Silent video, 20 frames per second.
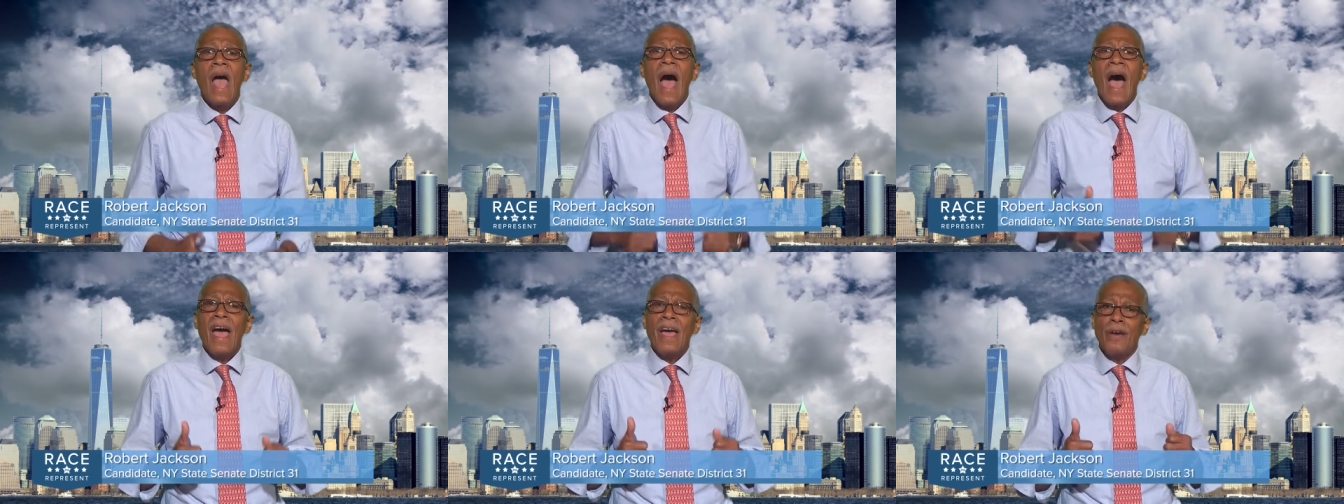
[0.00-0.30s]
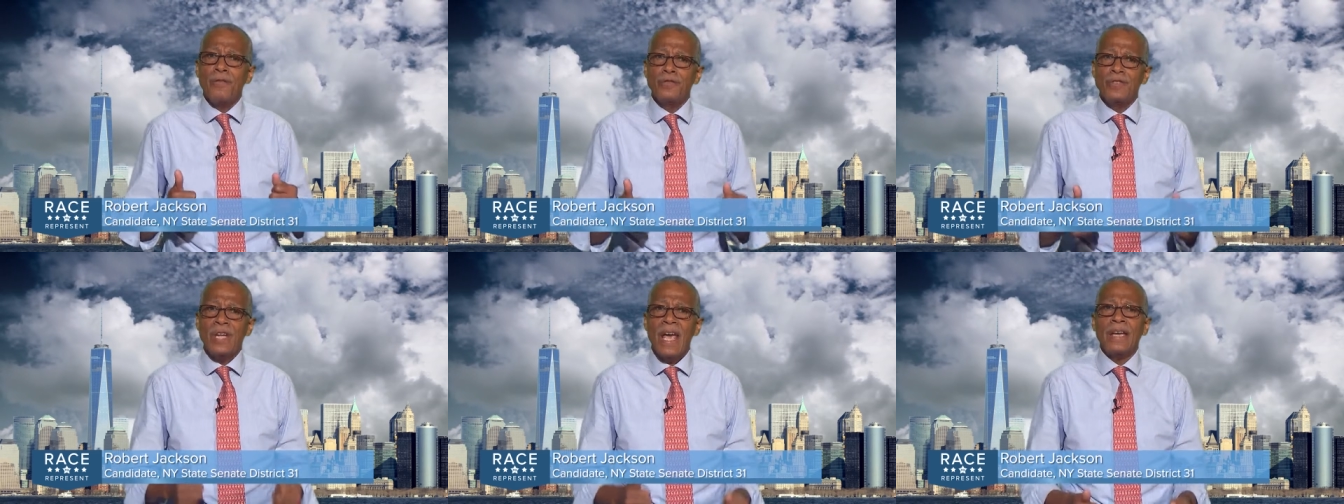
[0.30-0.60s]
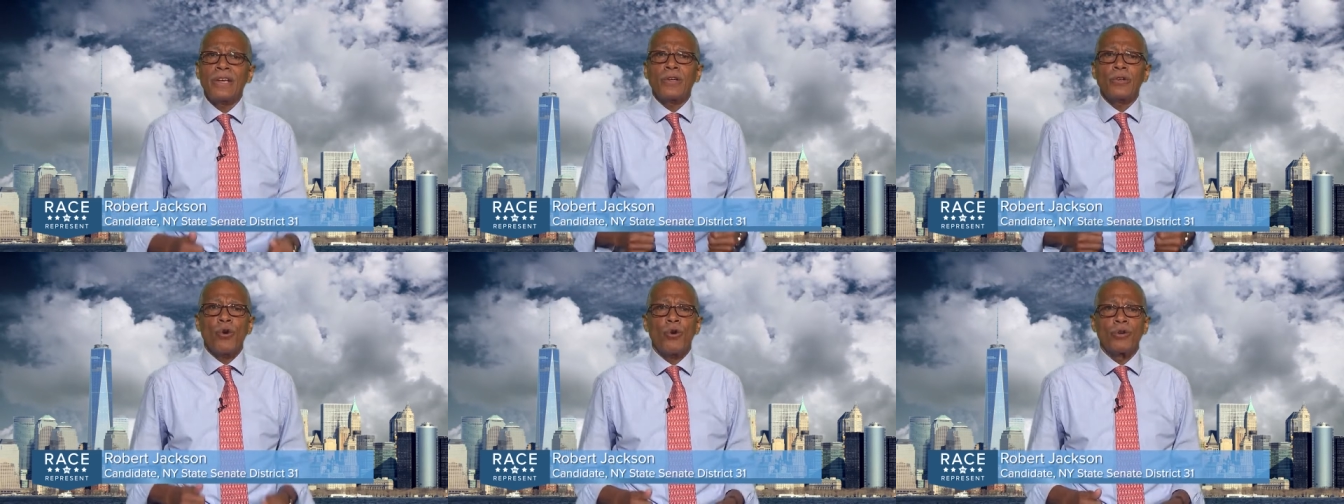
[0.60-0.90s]
I have
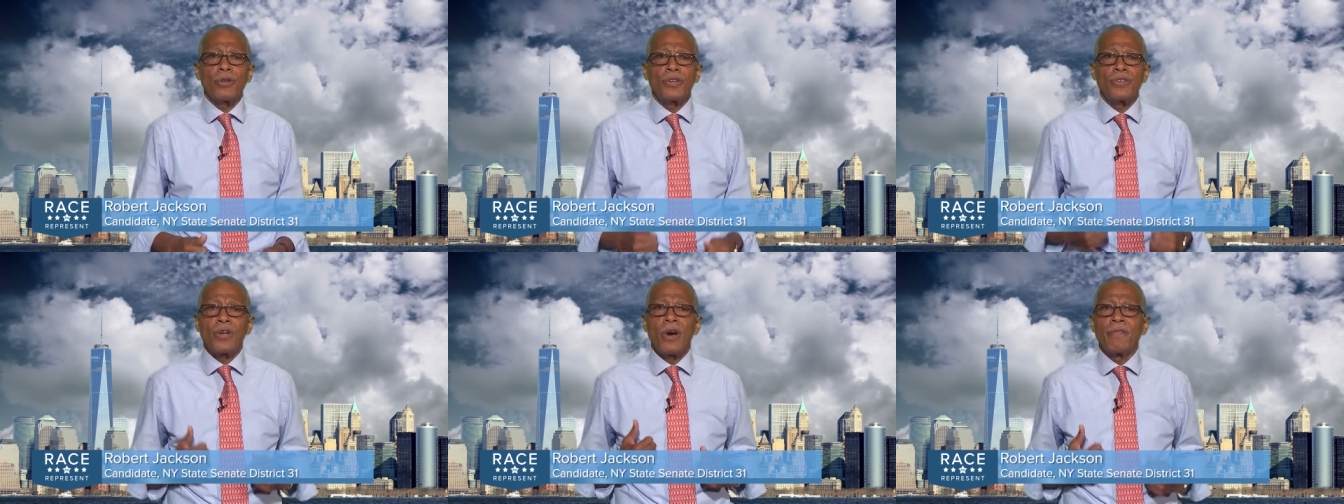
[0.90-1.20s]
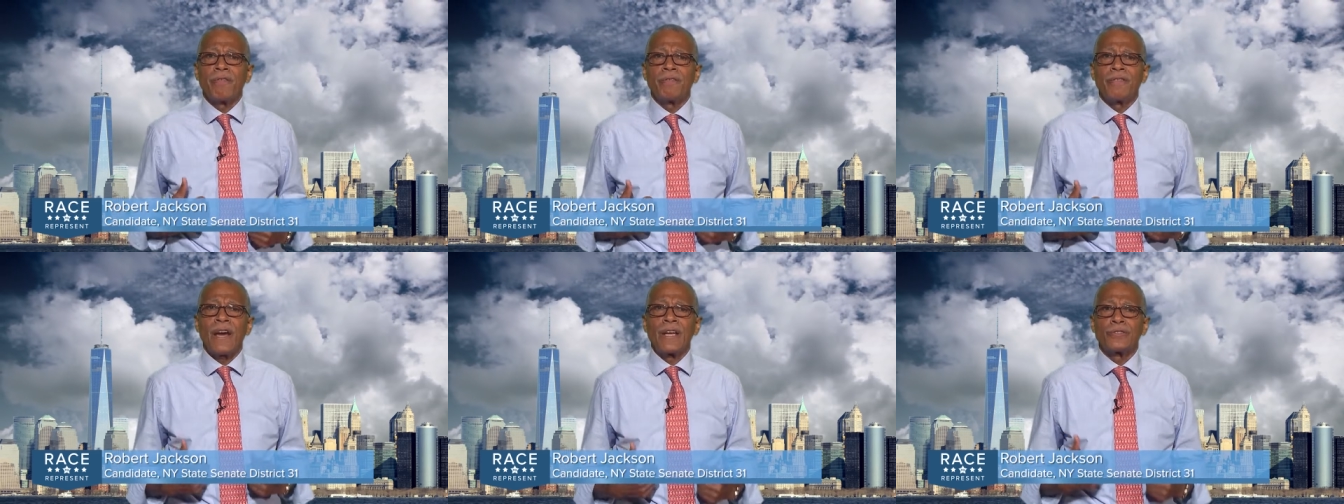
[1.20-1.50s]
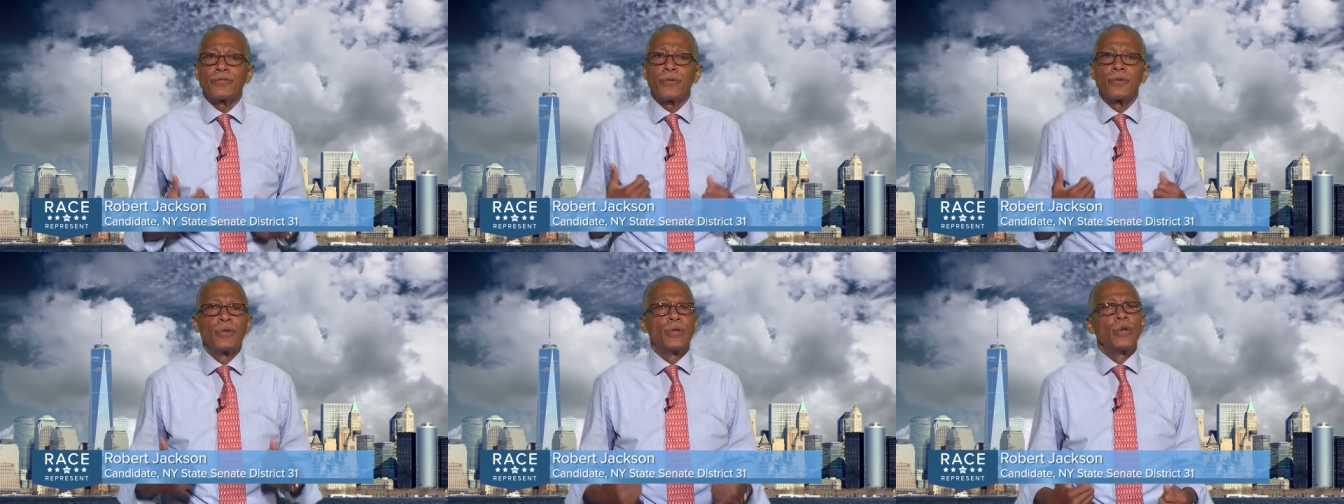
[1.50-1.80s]
taken on the tough
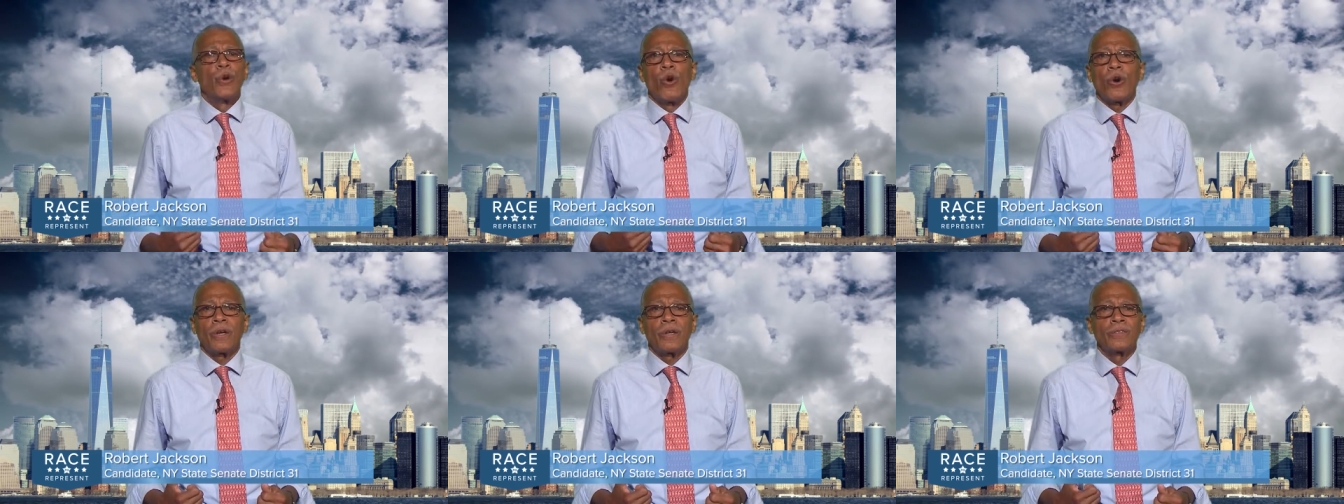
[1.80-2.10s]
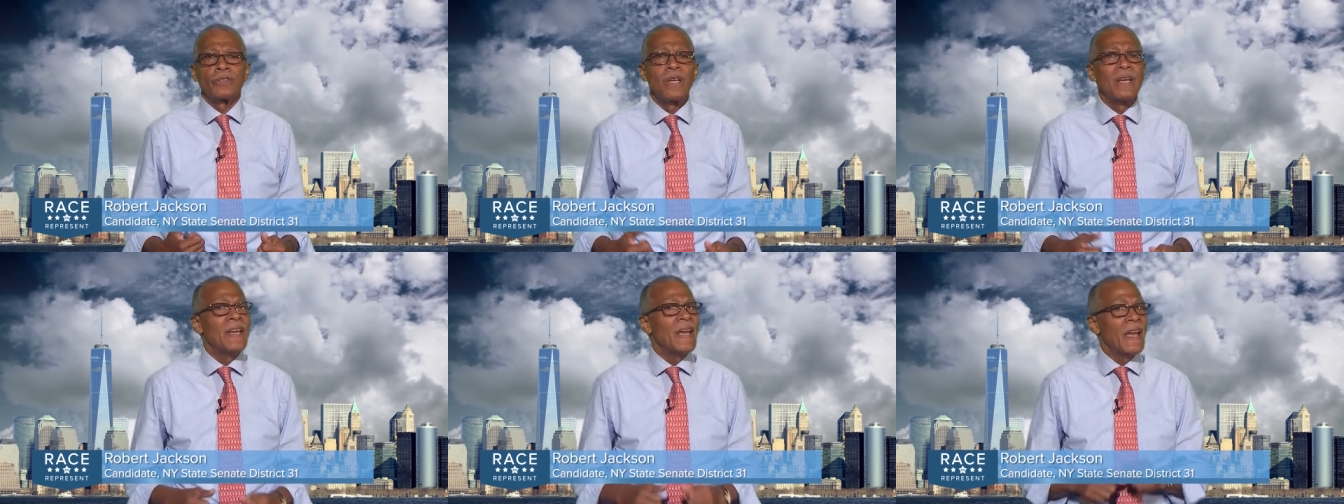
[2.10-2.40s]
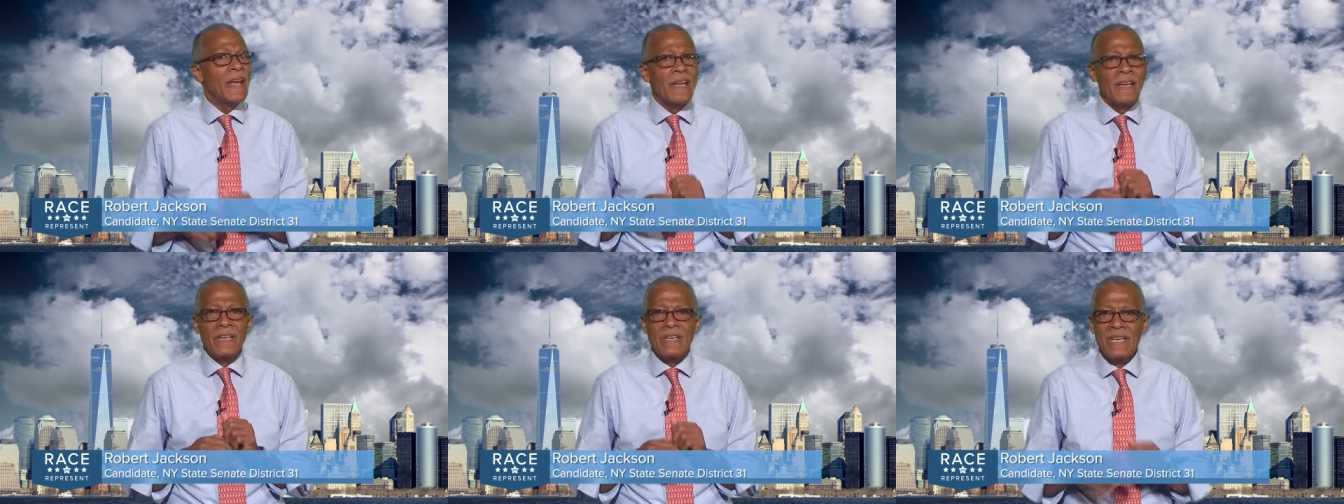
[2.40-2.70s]
fights for New Yorkers
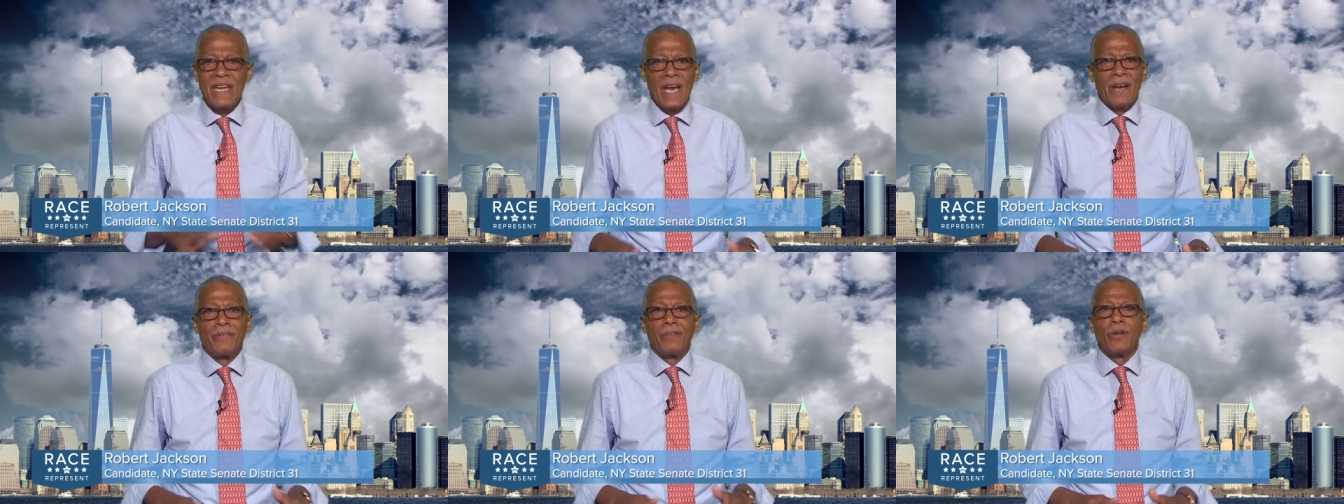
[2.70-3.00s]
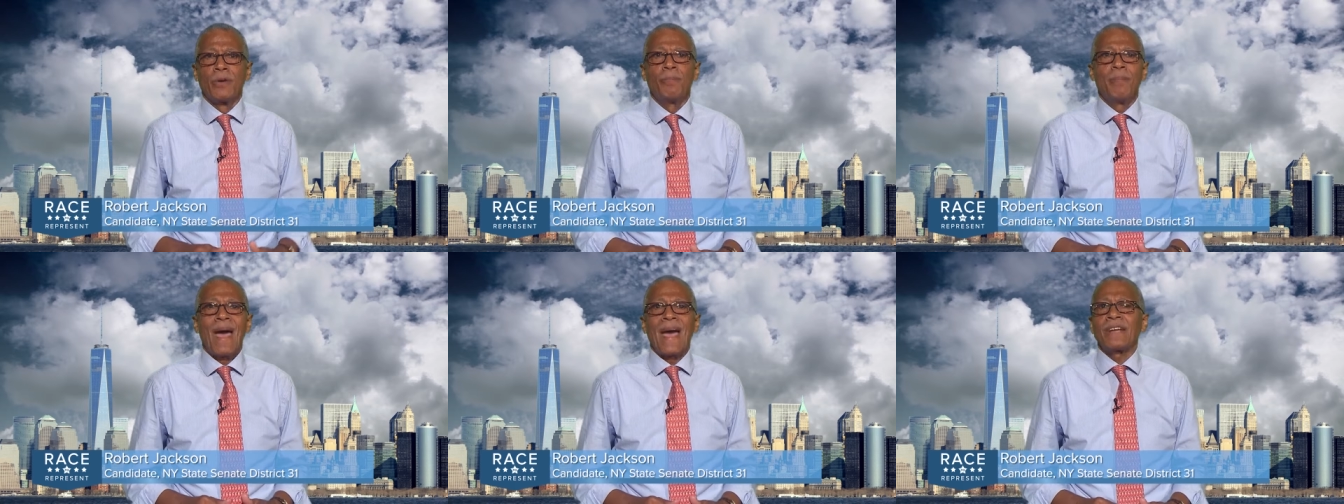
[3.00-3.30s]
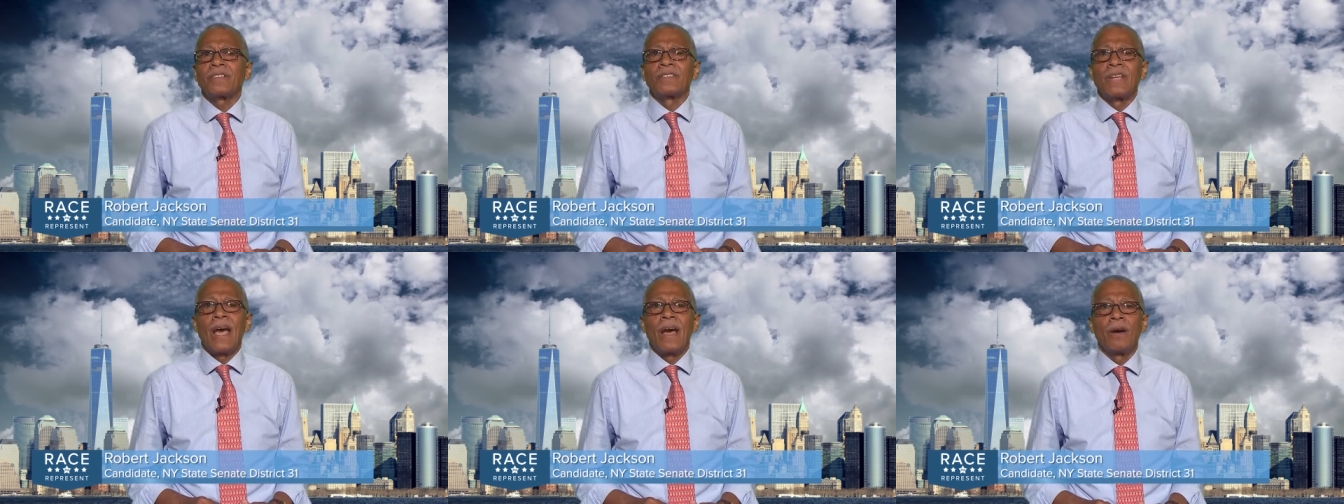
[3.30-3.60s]
and never
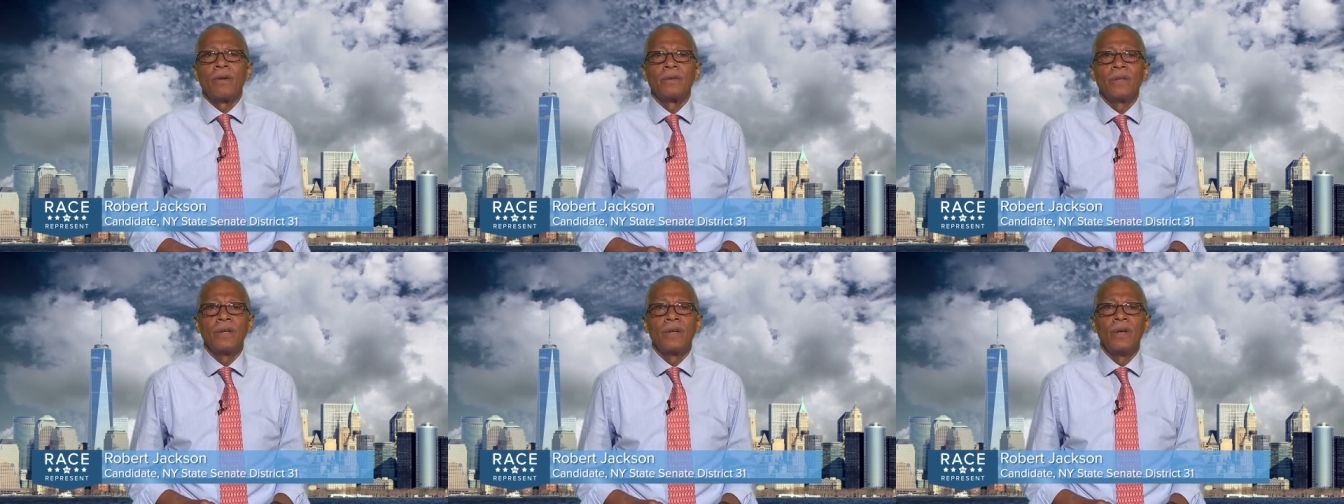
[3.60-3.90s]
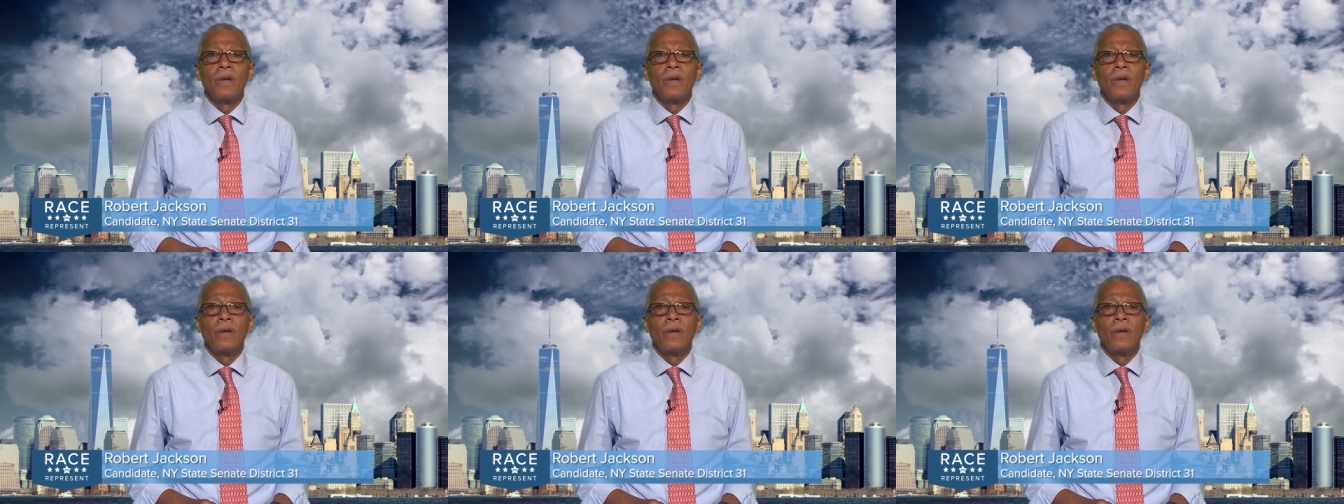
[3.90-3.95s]
backed down.